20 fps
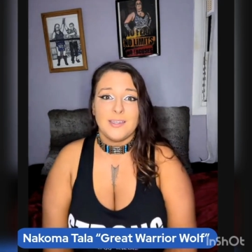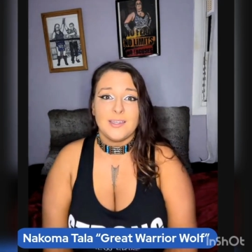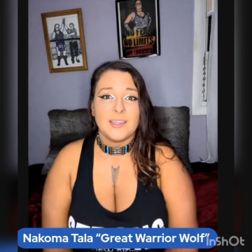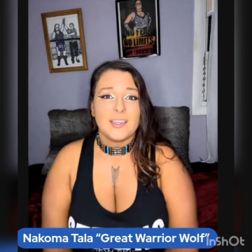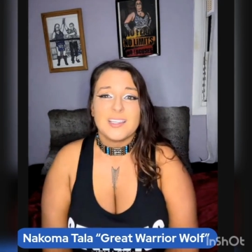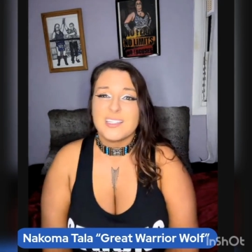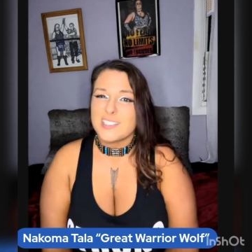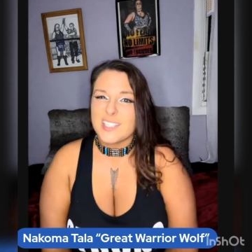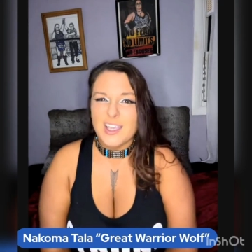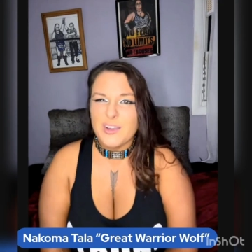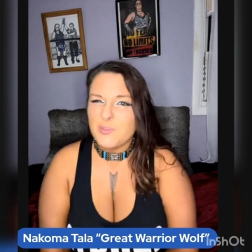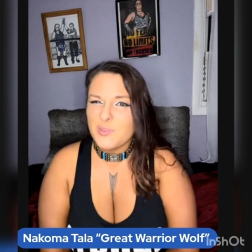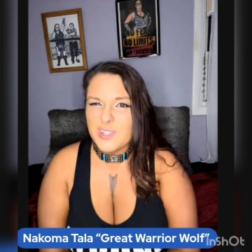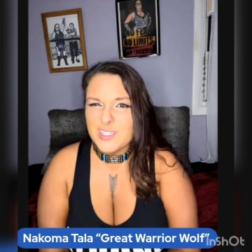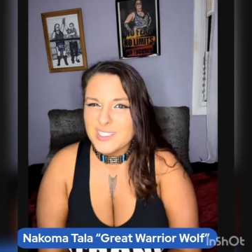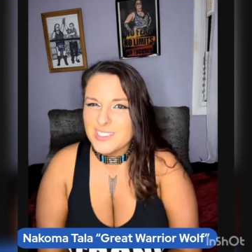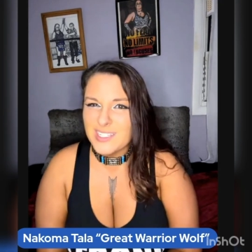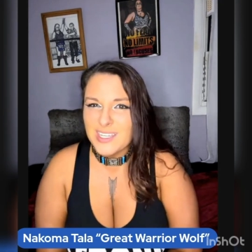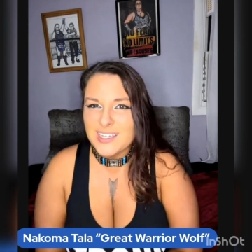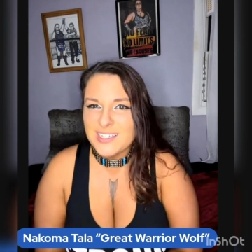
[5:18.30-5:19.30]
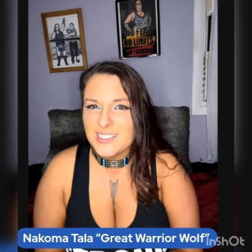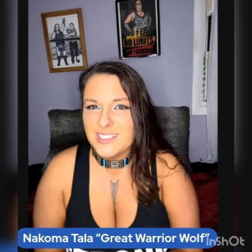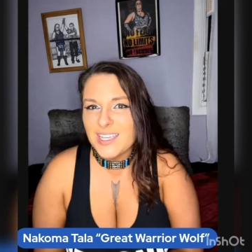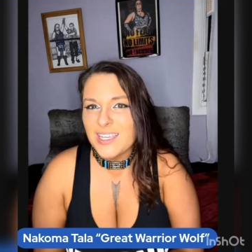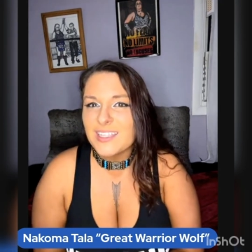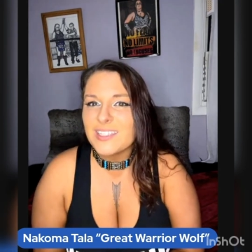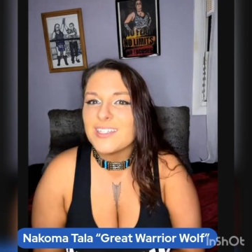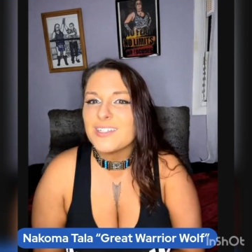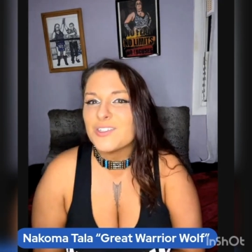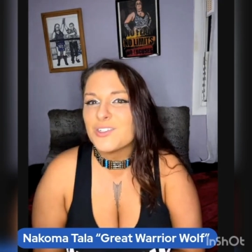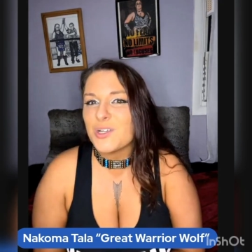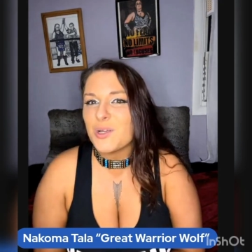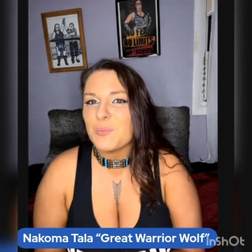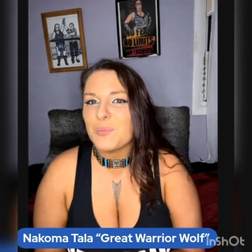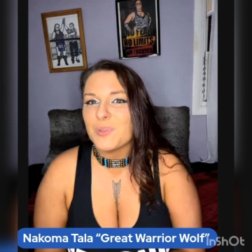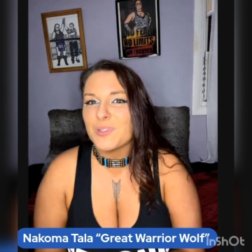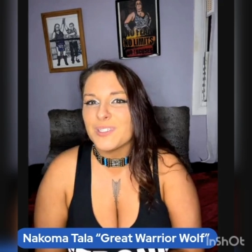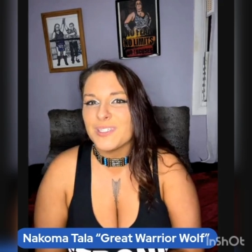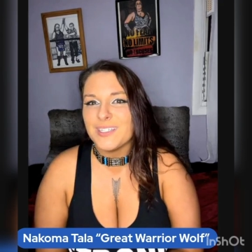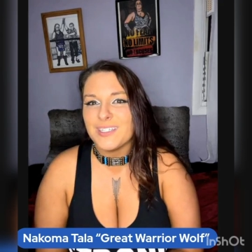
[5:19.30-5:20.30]
Because that ring's not exactly a
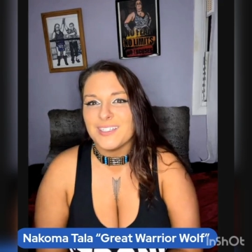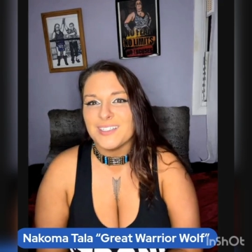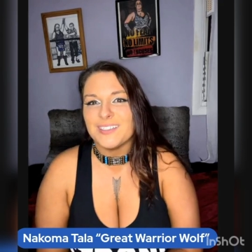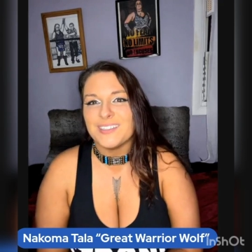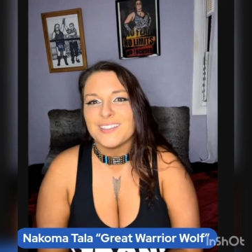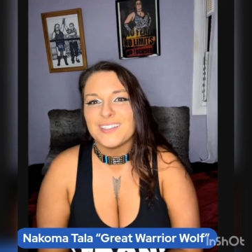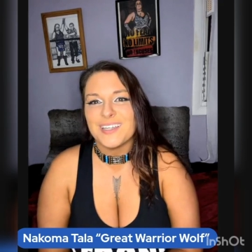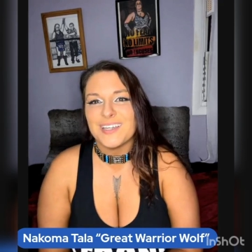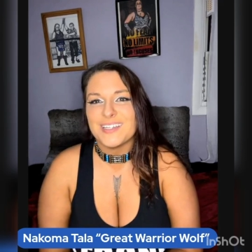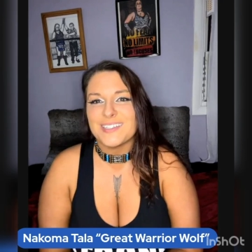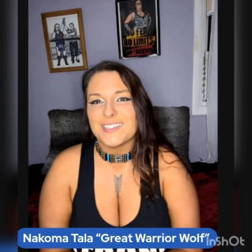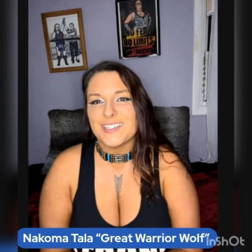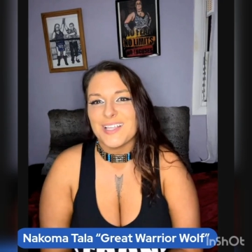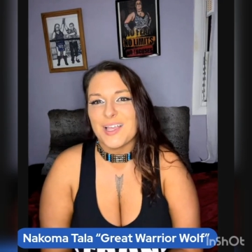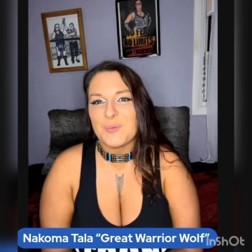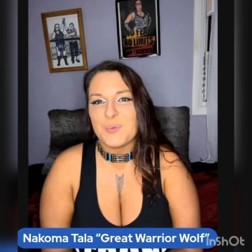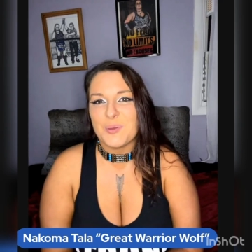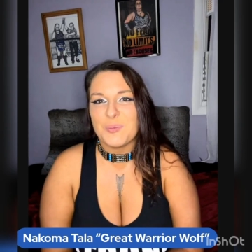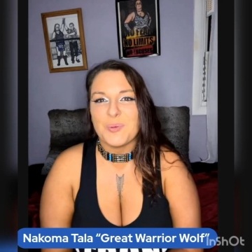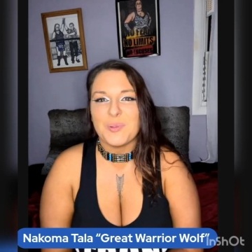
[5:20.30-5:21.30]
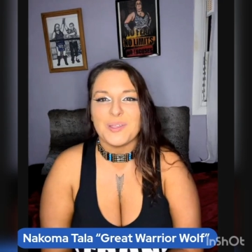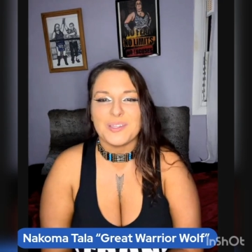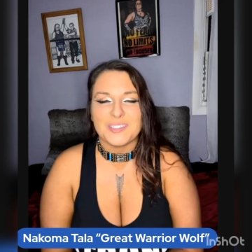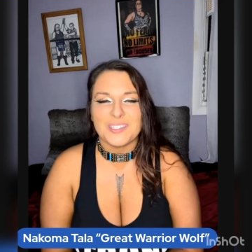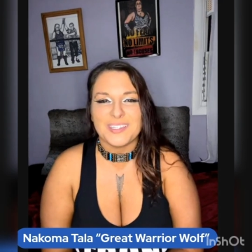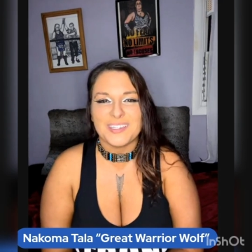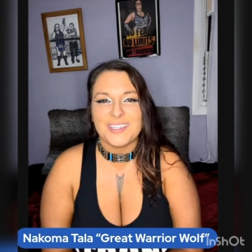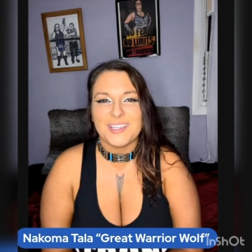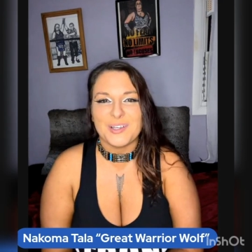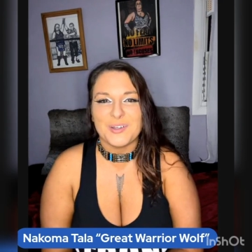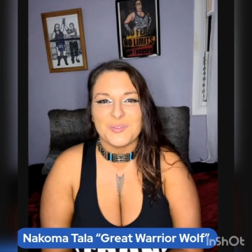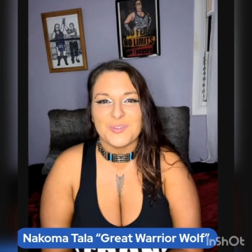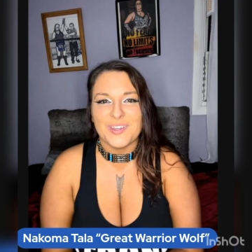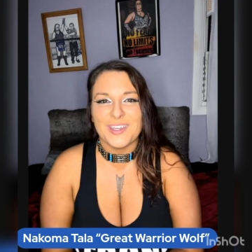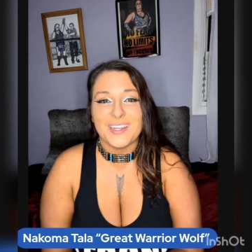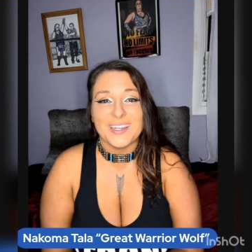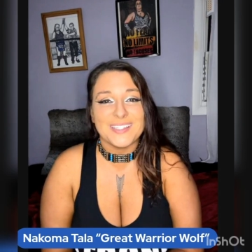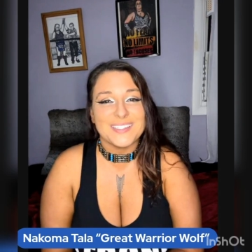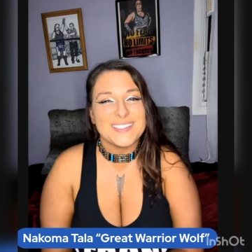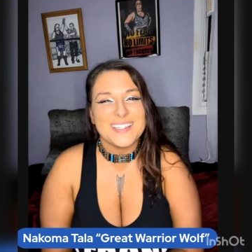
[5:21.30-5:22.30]
trampoline, as a lot of people like to think of it.
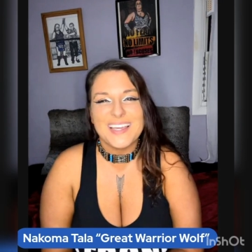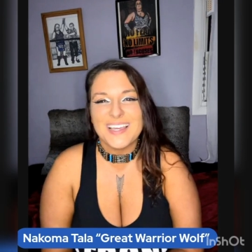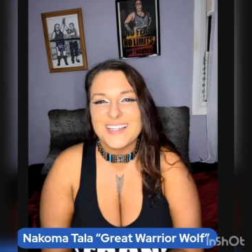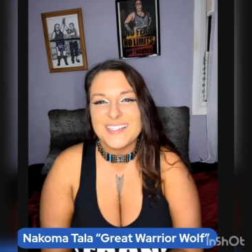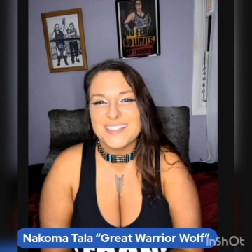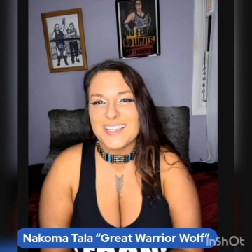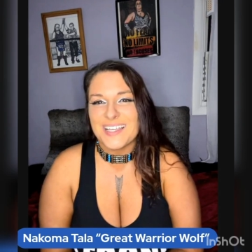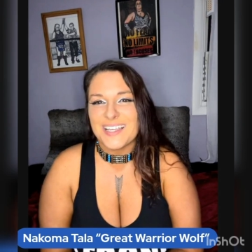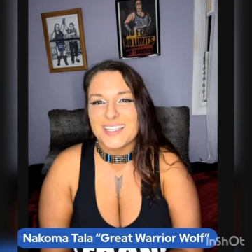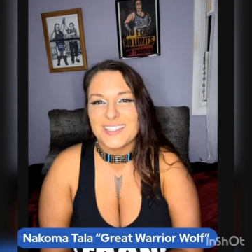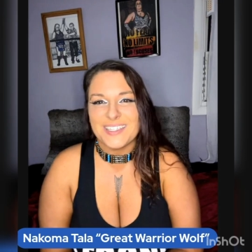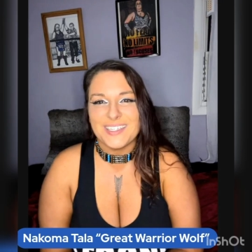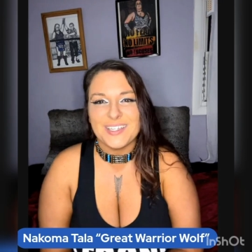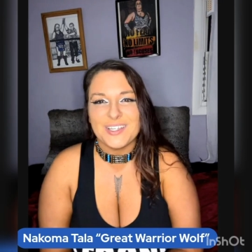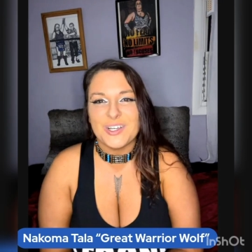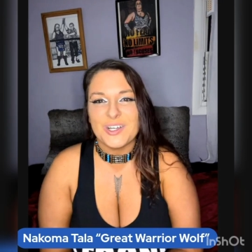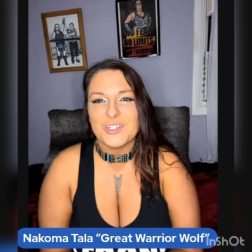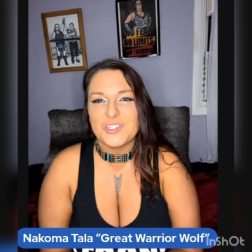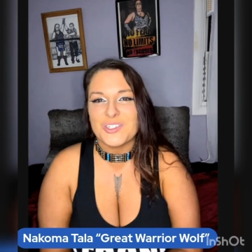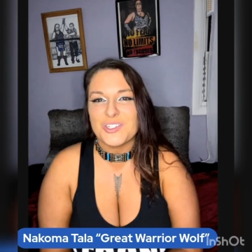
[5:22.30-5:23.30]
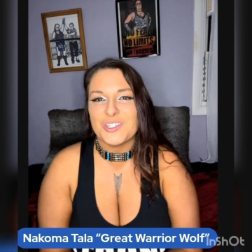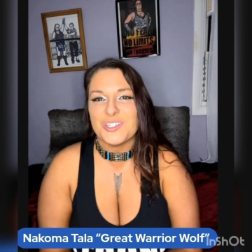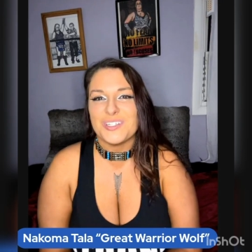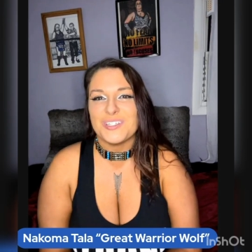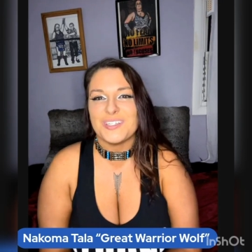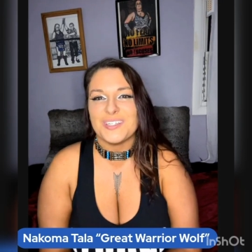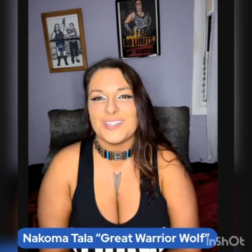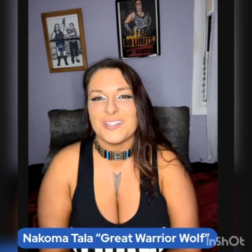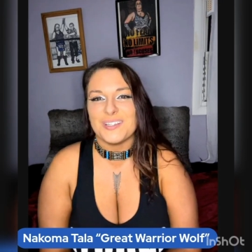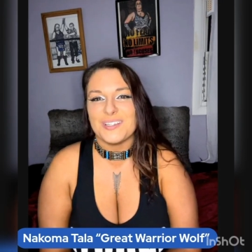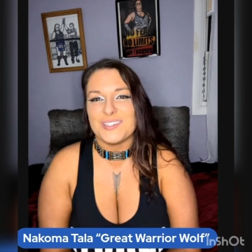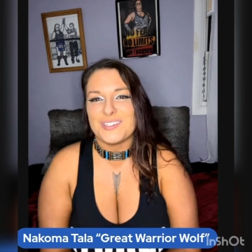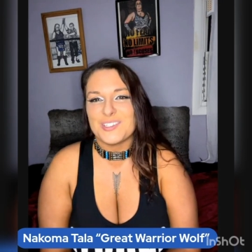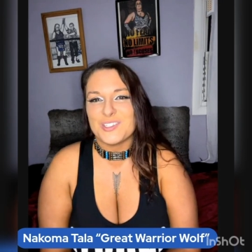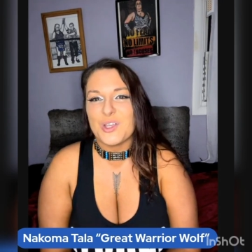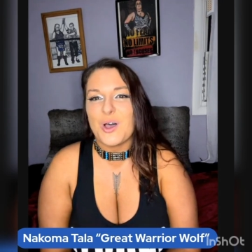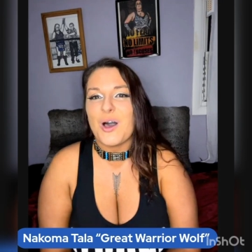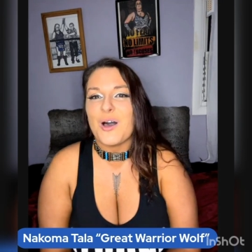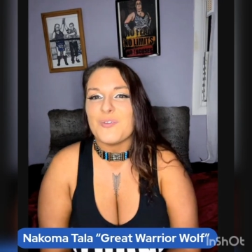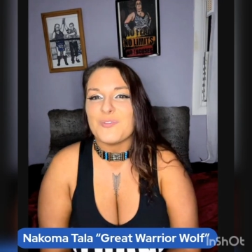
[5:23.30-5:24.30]
And it's not exactly cushioned and
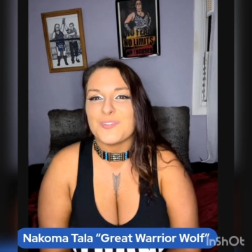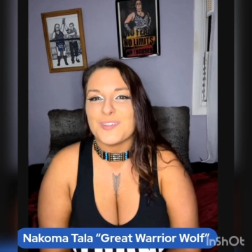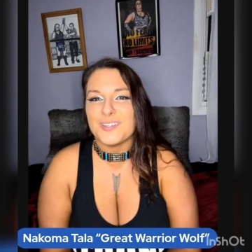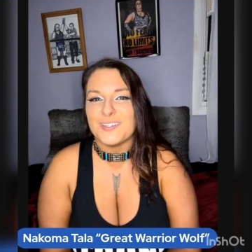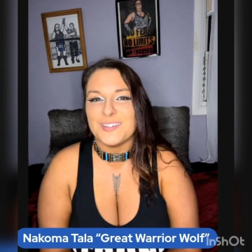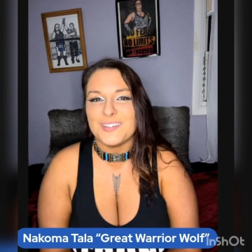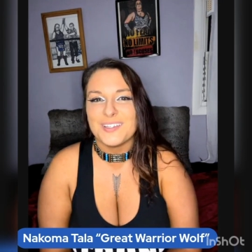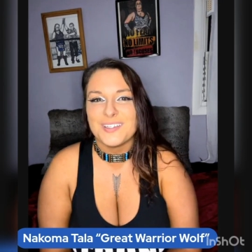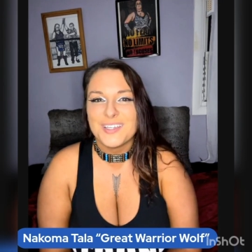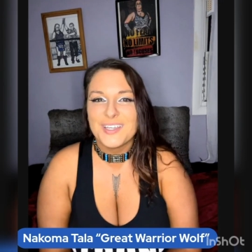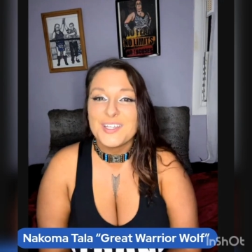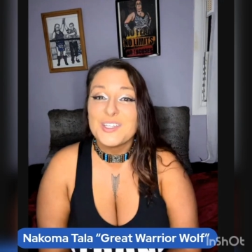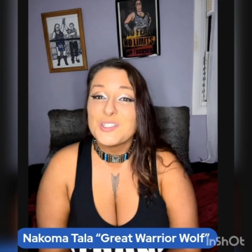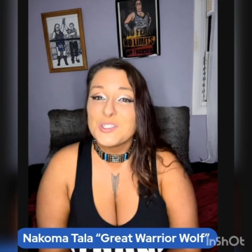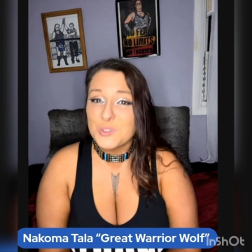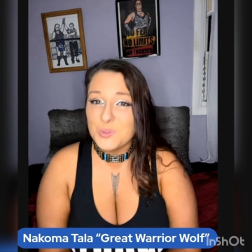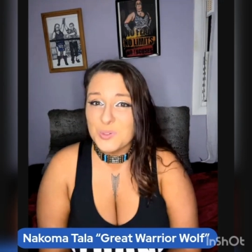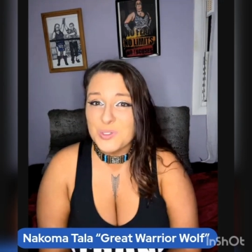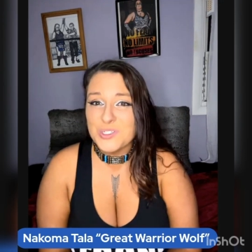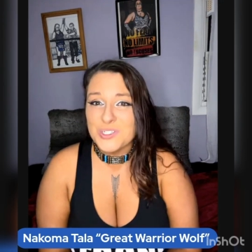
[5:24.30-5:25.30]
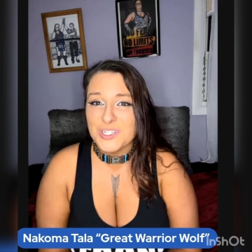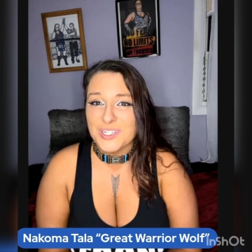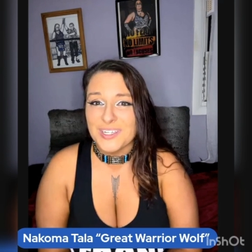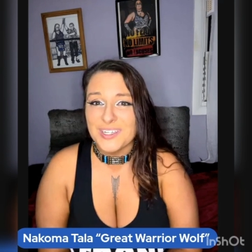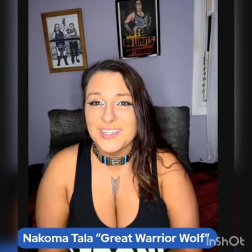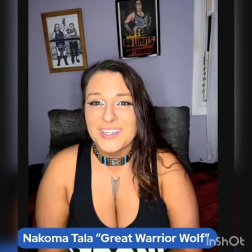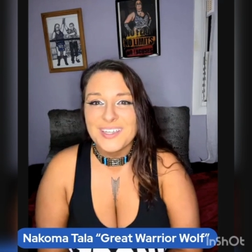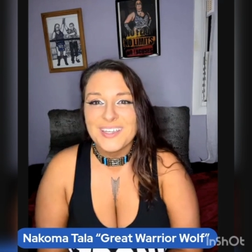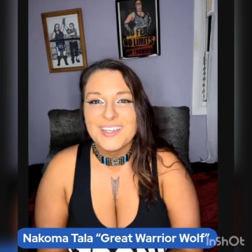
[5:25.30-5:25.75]
soft and squishy.